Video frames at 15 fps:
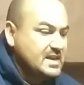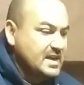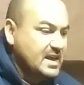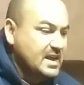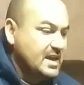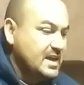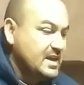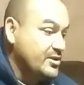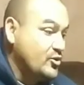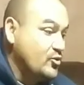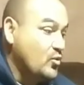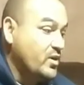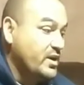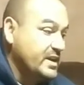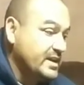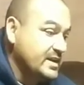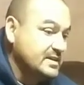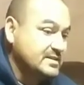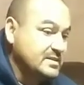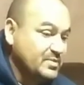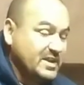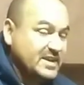and you want to get
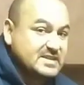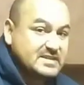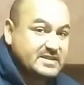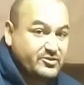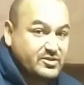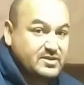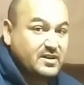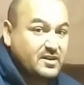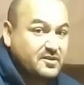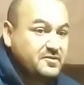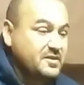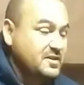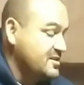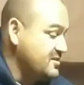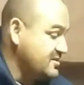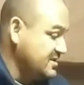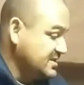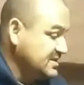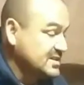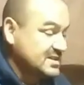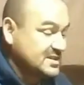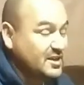into places that are tough,
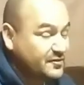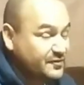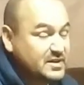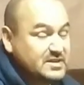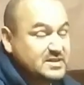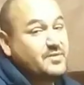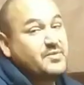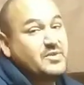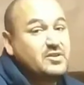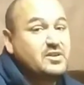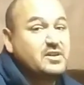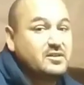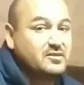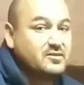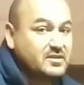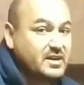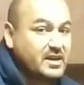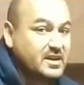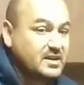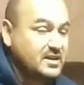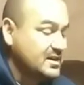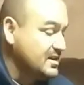this is definitely something you need to look
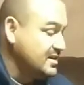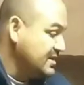at.